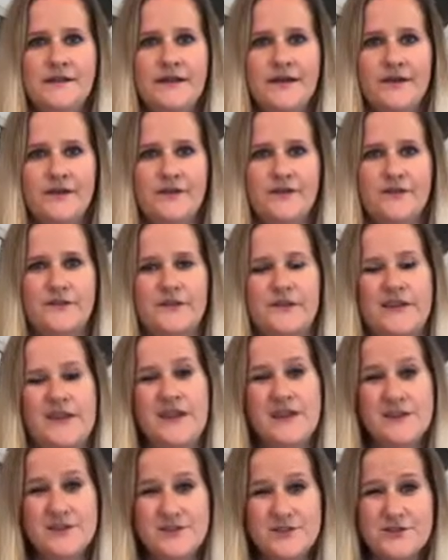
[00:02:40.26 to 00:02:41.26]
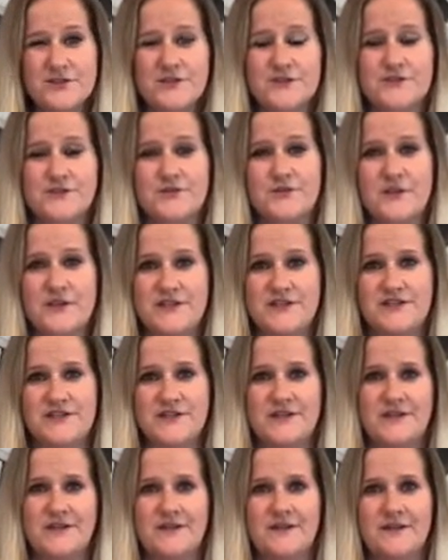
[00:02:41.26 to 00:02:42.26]
Now, the answer to this
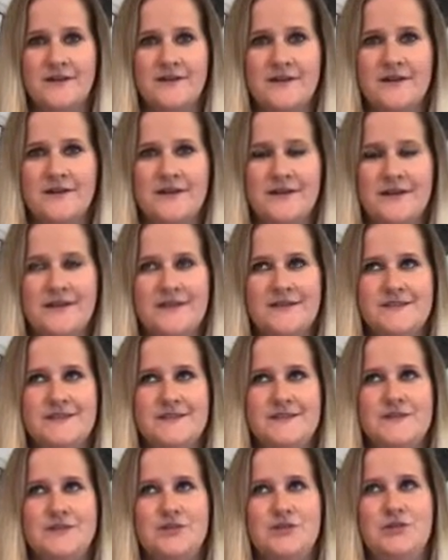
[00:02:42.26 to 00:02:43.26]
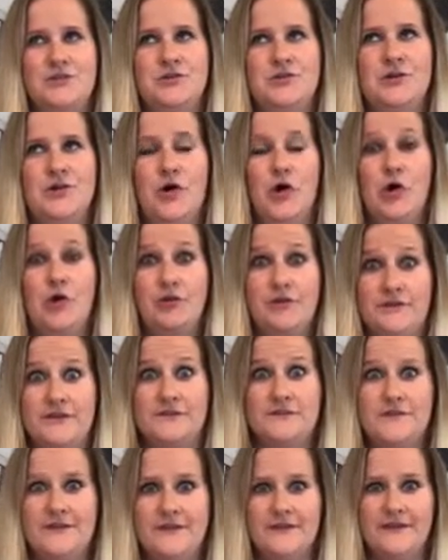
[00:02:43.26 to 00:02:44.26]
question isn't
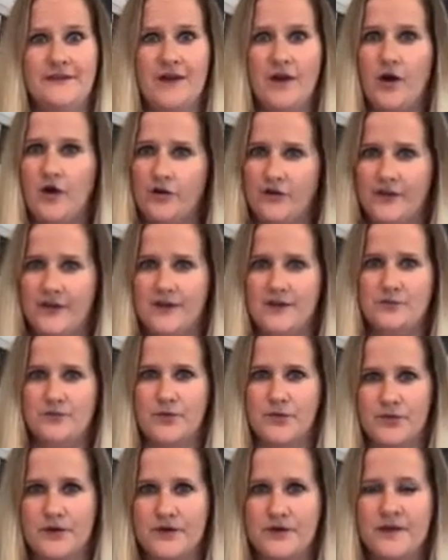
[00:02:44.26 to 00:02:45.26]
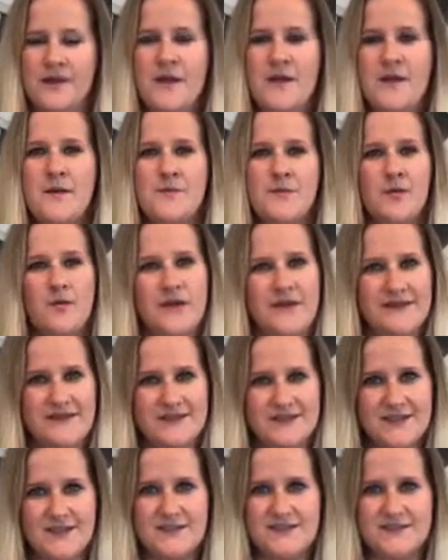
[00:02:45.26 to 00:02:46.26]
ultimately all that important, but what
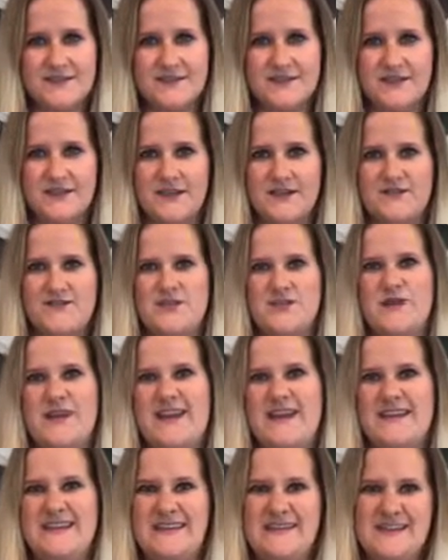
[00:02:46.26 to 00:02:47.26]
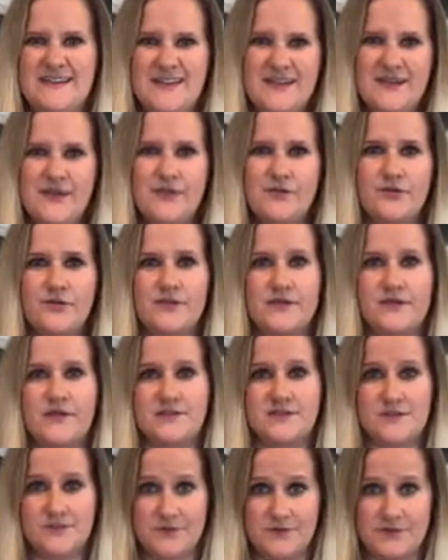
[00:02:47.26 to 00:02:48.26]
it does is it gives you an idea of what the
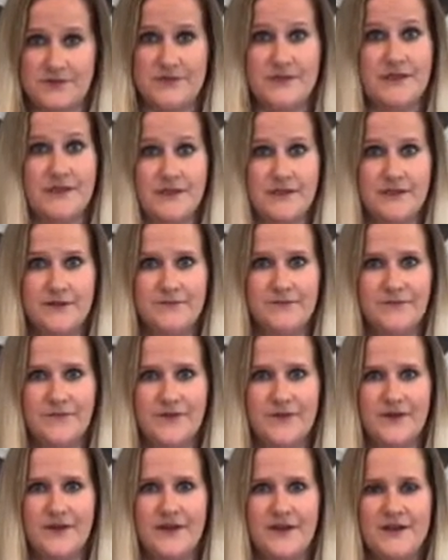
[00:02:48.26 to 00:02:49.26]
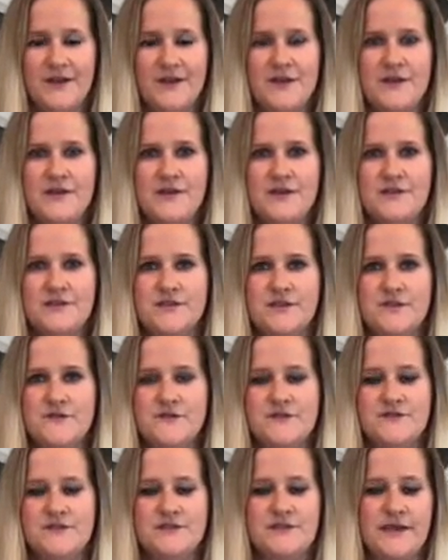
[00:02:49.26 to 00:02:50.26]
customer's thinking, right? So
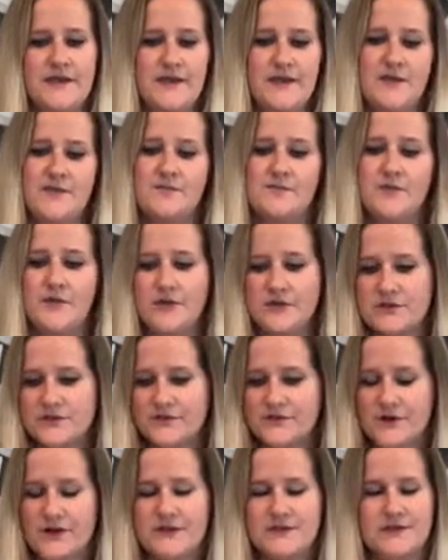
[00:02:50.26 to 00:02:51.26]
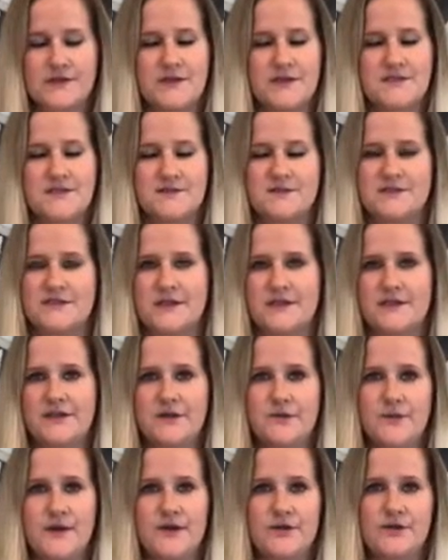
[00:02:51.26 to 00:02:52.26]
if you say, most Verizon customers that I
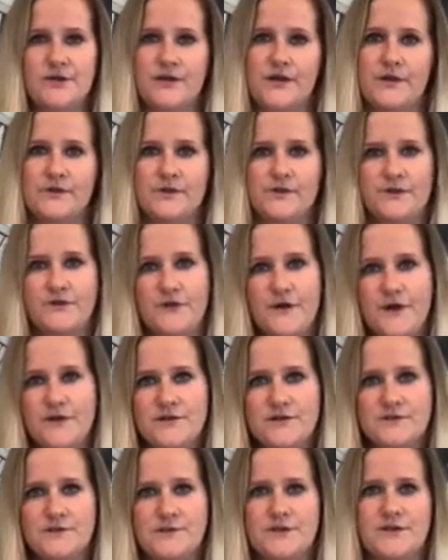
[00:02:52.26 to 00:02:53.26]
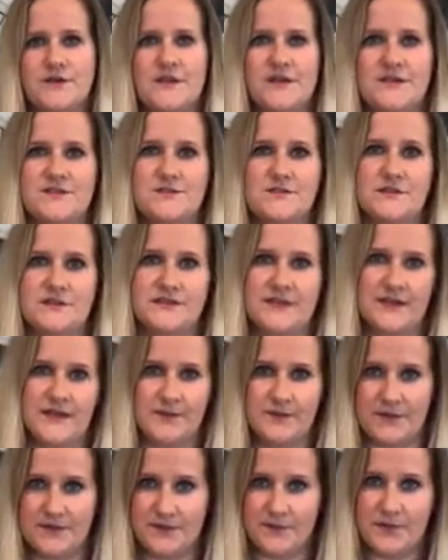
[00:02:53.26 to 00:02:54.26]
help out are okay with the phones, but they're not so
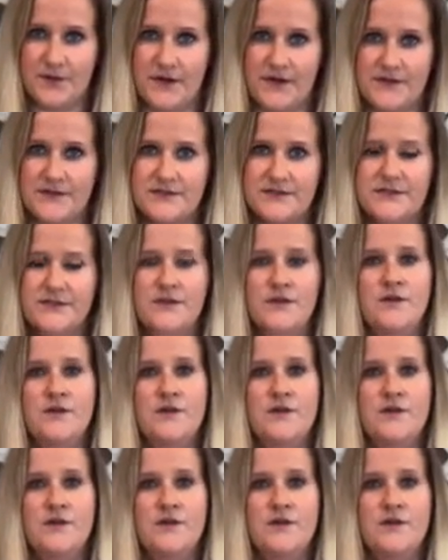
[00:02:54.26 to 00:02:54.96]
excited about the price.